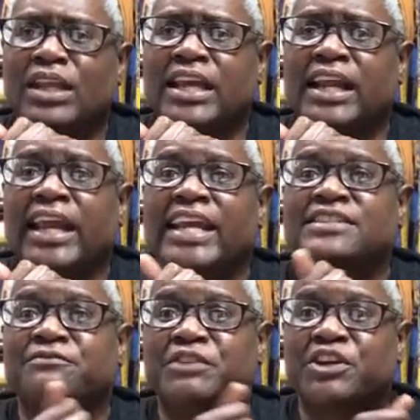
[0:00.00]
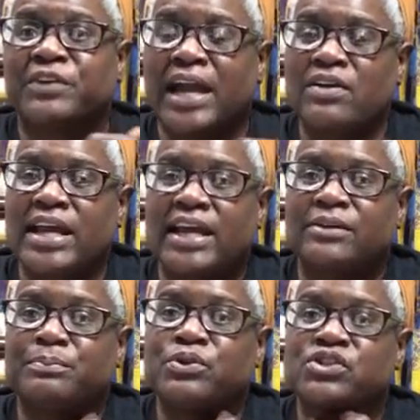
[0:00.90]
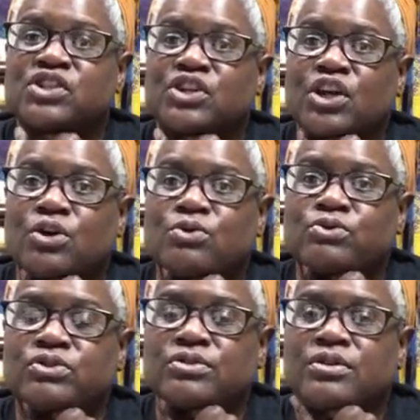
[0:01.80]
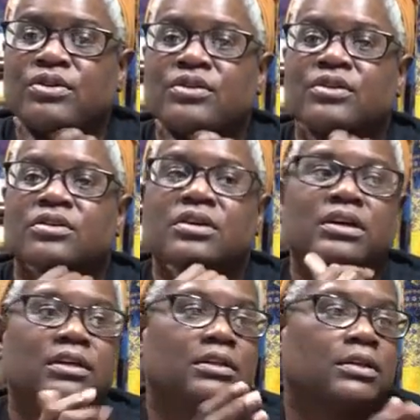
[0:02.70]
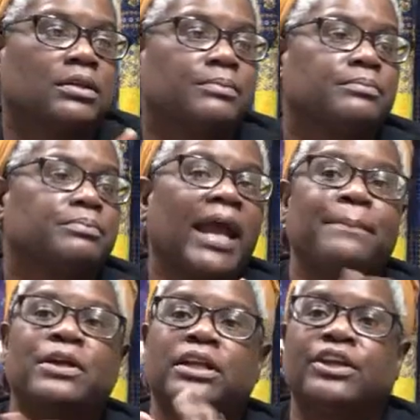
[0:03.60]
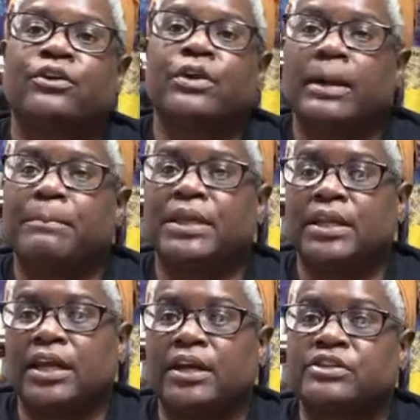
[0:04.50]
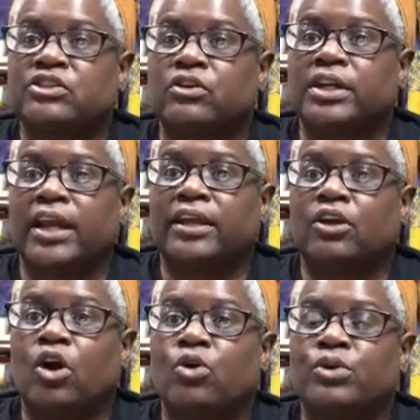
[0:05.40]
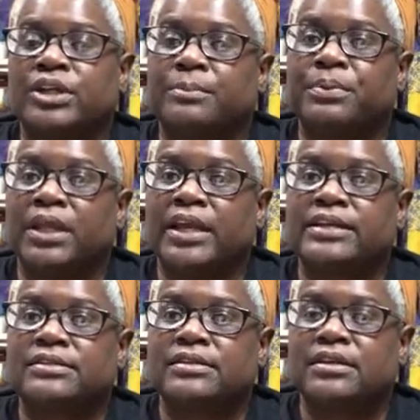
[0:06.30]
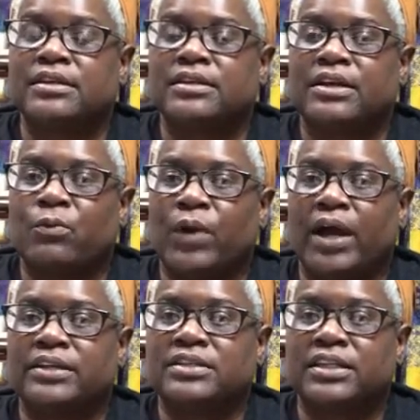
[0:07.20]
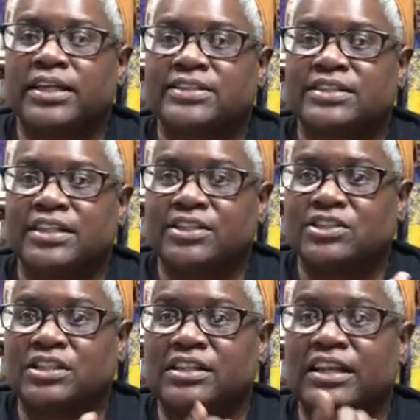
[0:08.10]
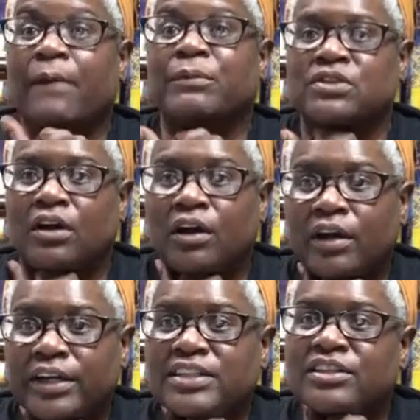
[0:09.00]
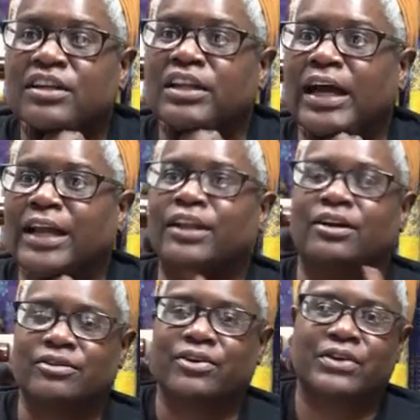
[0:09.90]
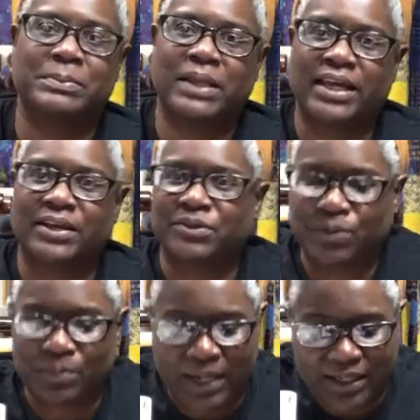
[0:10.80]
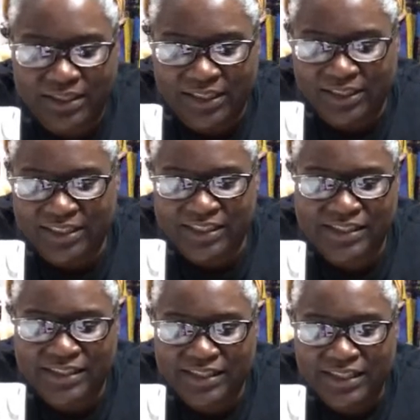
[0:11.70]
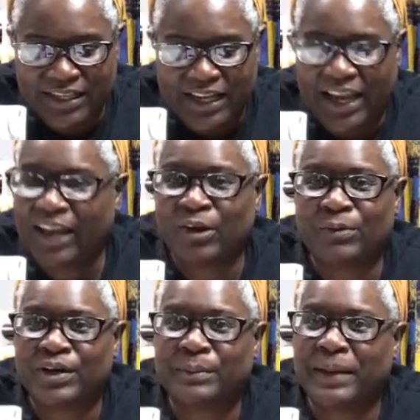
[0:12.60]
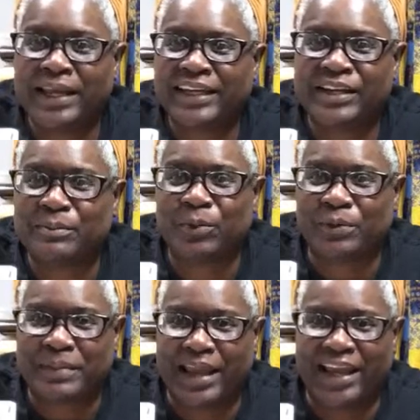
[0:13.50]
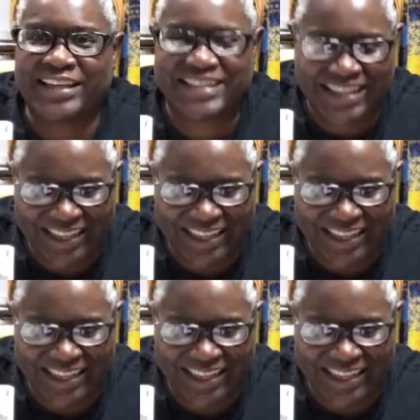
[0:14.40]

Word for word: And I had to figure out how to push the nose, uh, the pipe cleaner up in there so that I could hold it in place until I stitched it. And that was hard. It took a lot longer. I'm like, oh my goodness. I don't want to make any more masks.